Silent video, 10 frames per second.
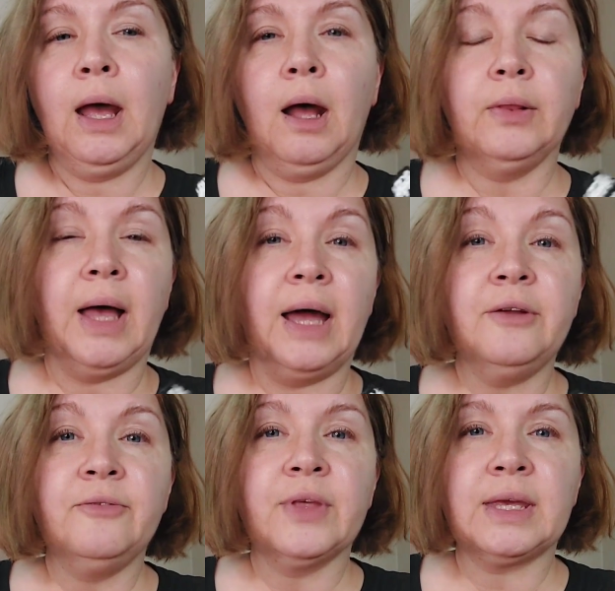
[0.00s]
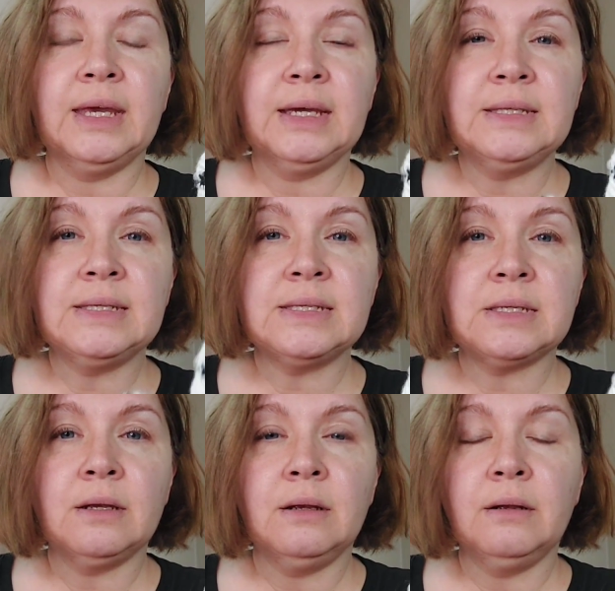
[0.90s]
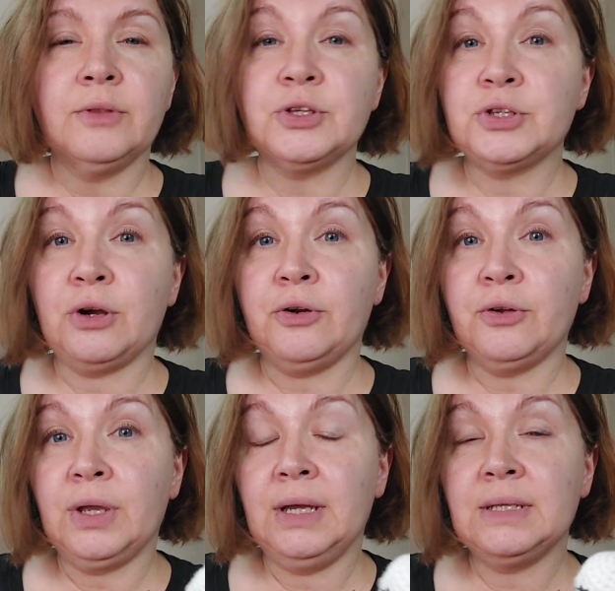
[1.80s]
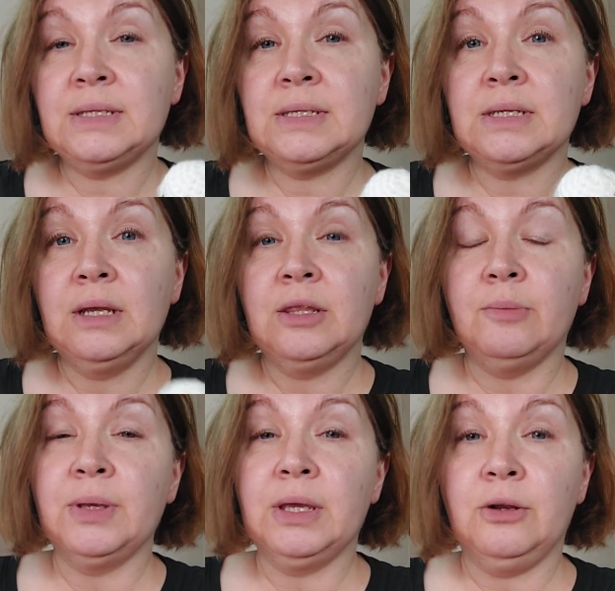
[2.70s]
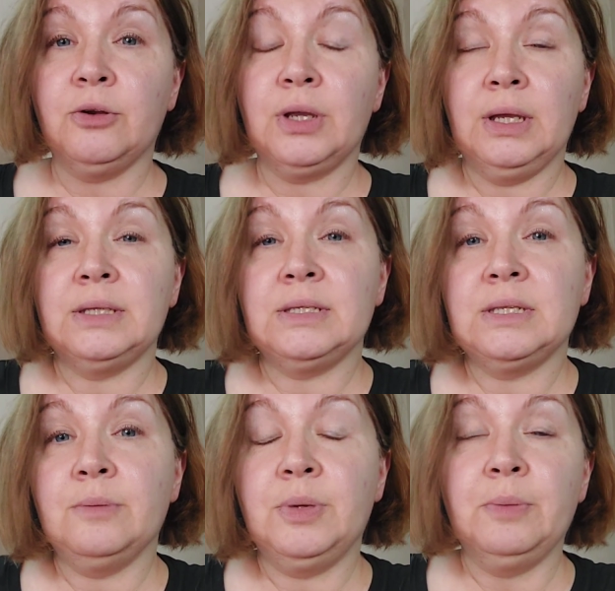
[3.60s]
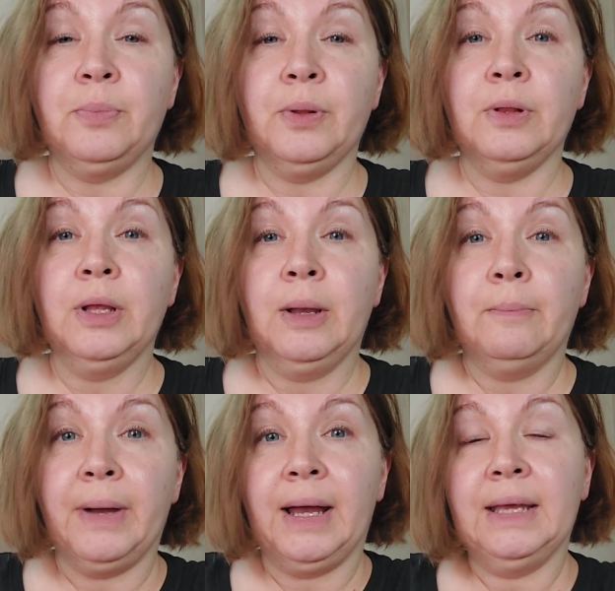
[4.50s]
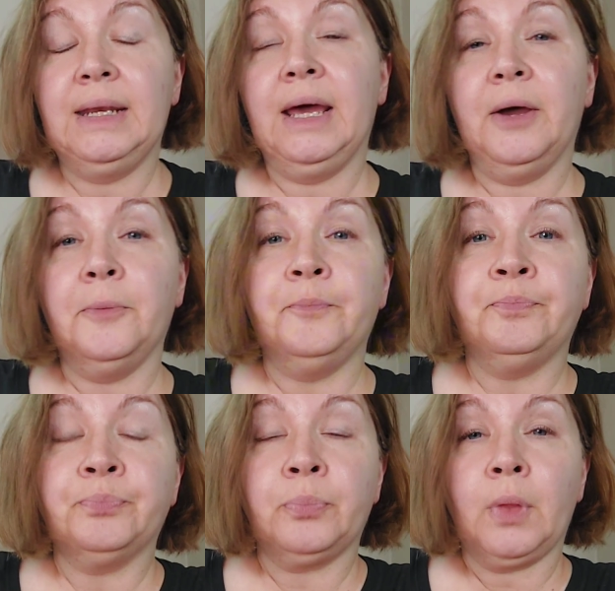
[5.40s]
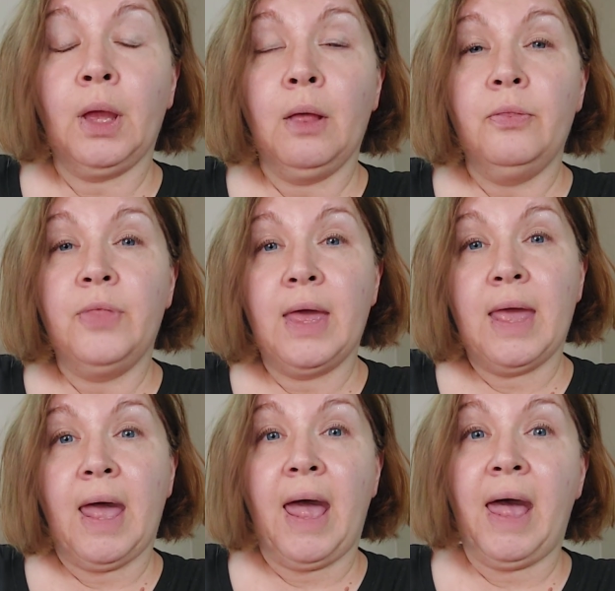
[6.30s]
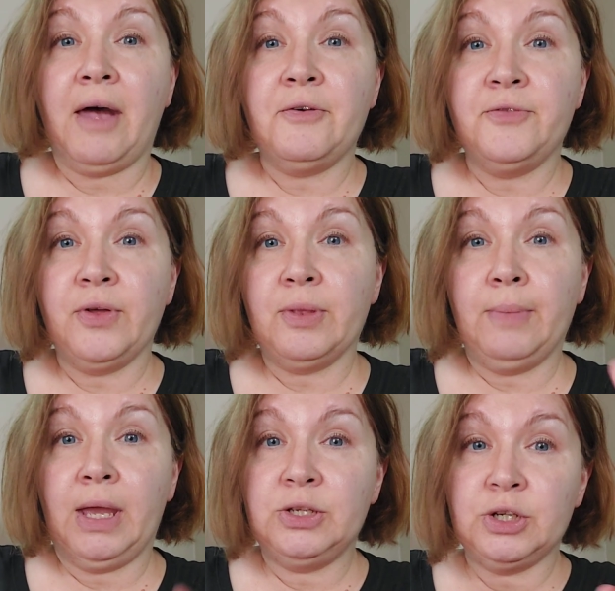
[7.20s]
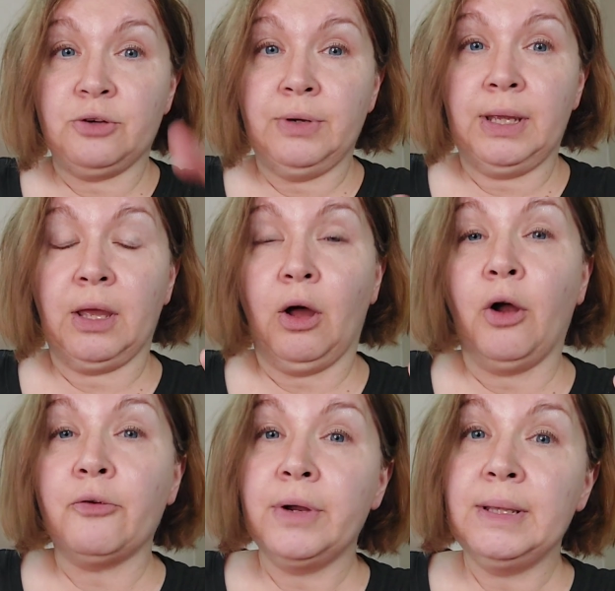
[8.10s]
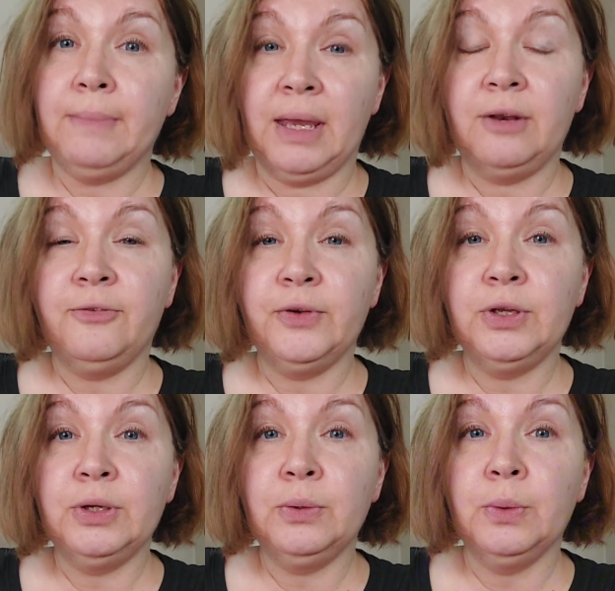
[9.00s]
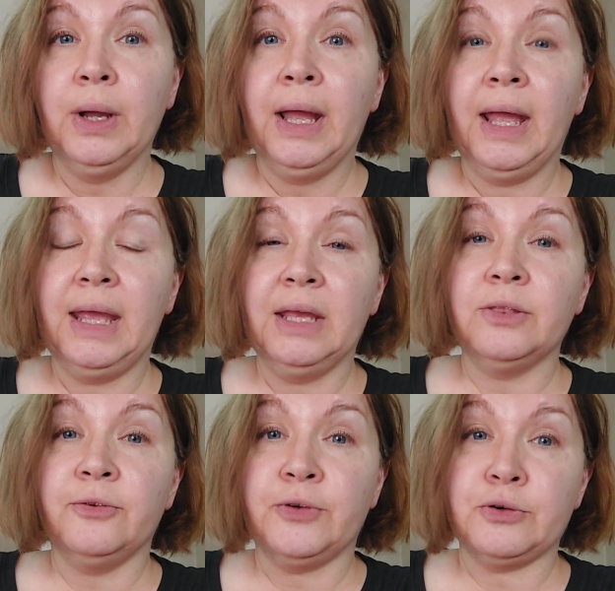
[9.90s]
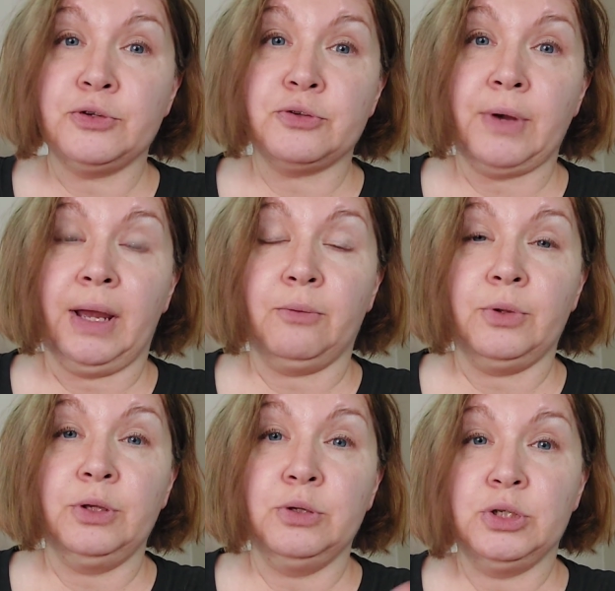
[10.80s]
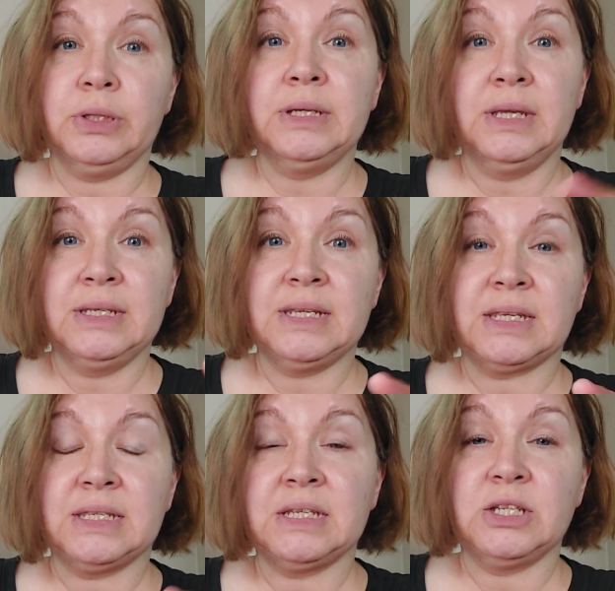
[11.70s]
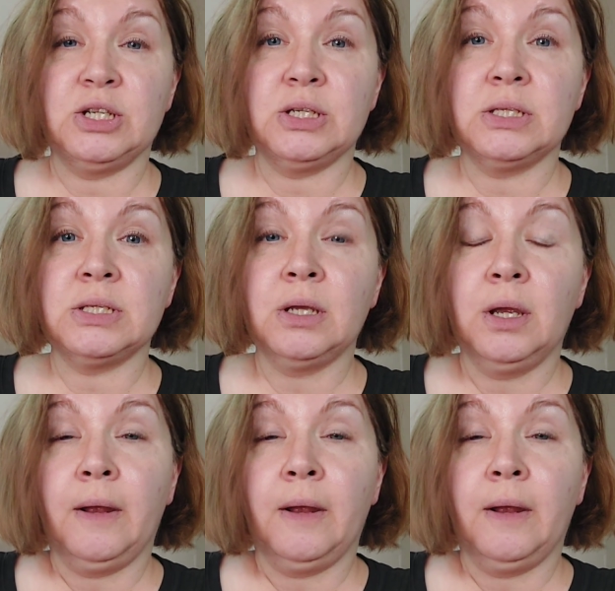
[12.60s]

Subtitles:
A lot of the kits, the starter kits, the beginner kits that people buy now, they have the magic ring already made for you in the first round, usually 6 stitches.